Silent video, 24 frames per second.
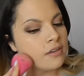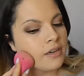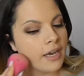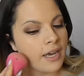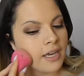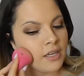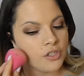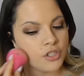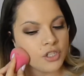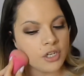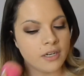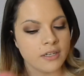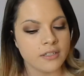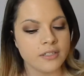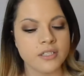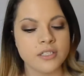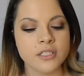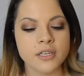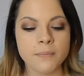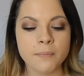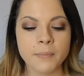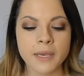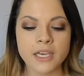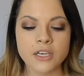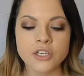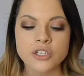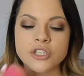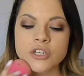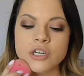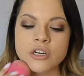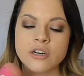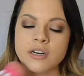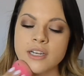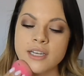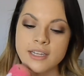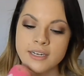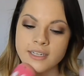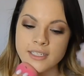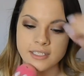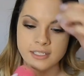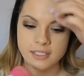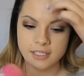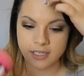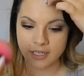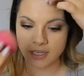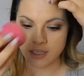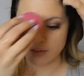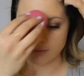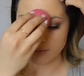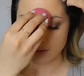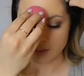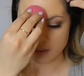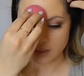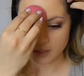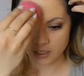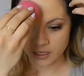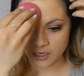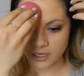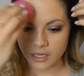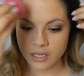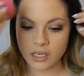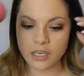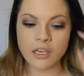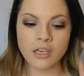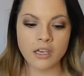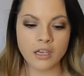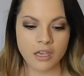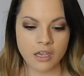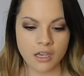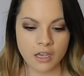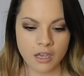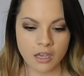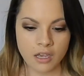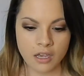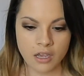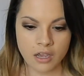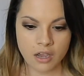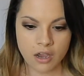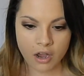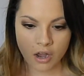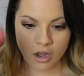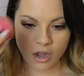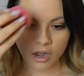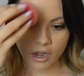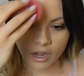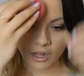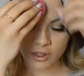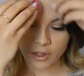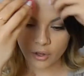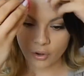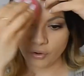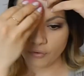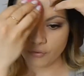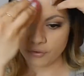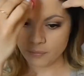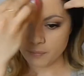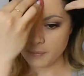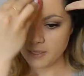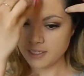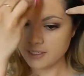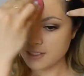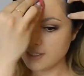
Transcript: and just make sure it is evenly all over my